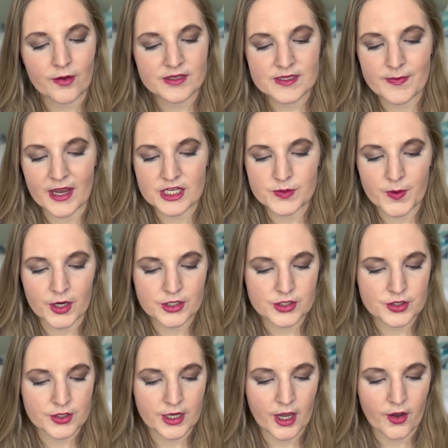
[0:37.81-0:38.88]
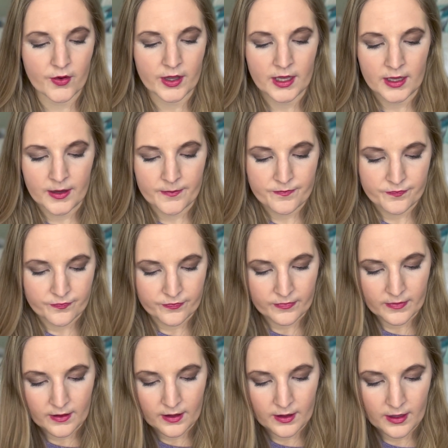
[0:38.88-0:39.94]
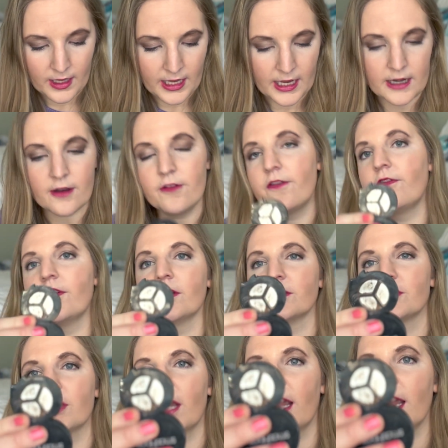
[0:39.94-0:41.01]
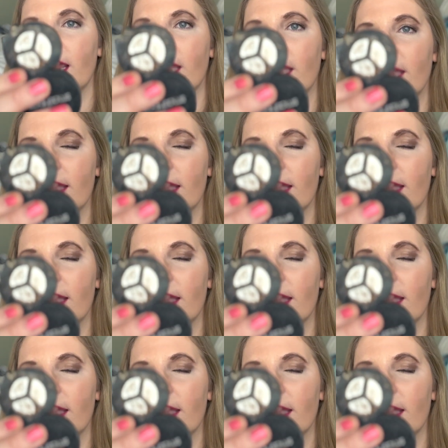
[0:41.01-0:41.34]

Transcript: Smashbox Trio in Filter.